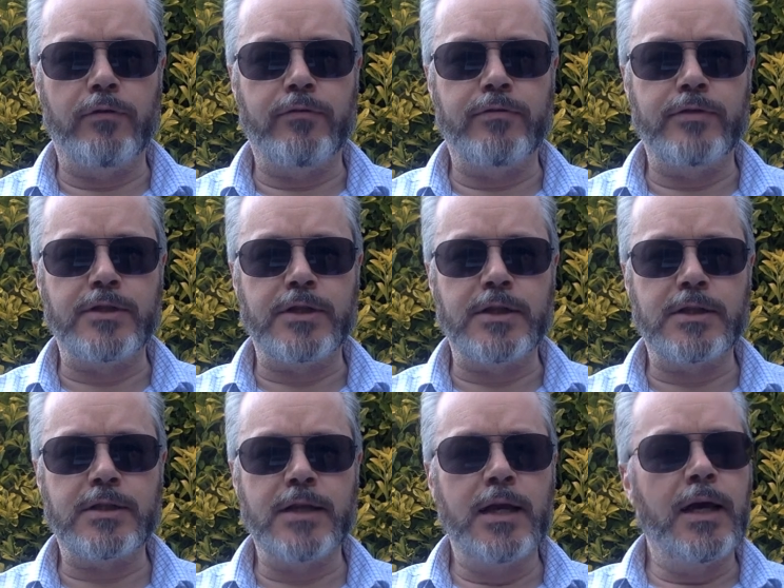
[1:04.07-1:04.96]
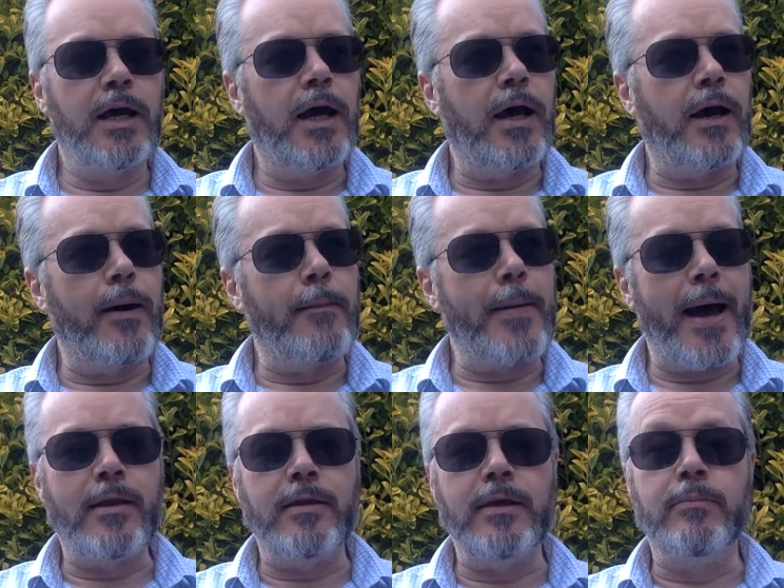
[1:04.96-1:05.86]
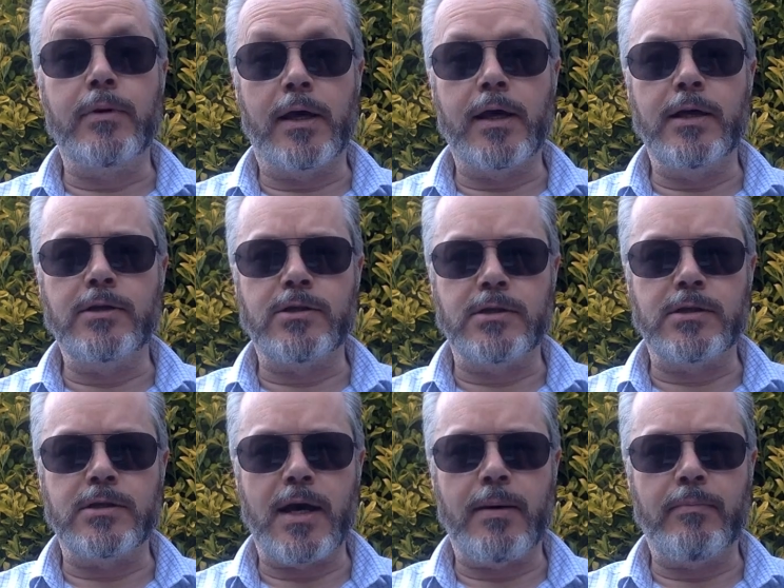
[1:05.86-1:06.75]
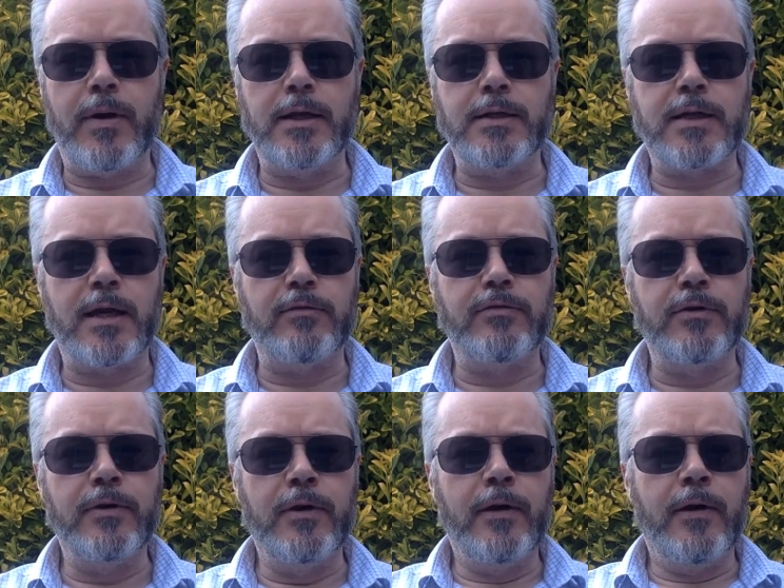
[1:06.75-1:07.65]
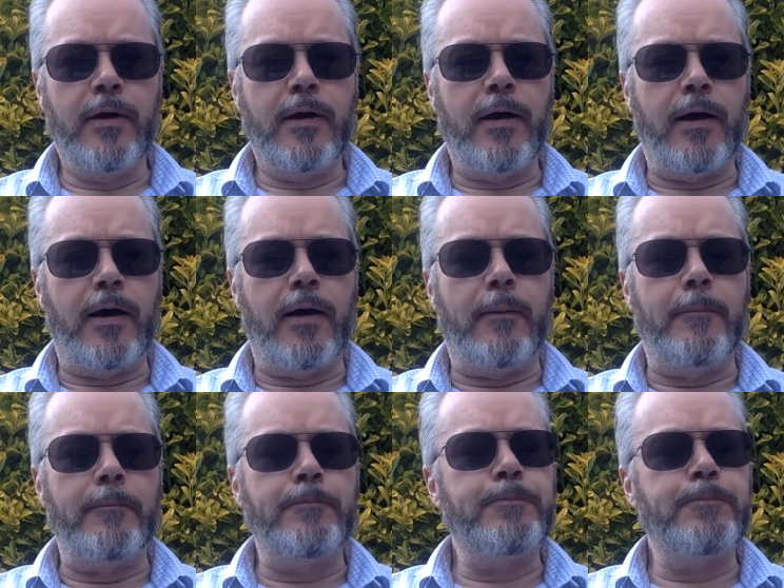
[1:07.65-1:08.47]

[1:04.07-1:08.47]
of physics and the implications that might have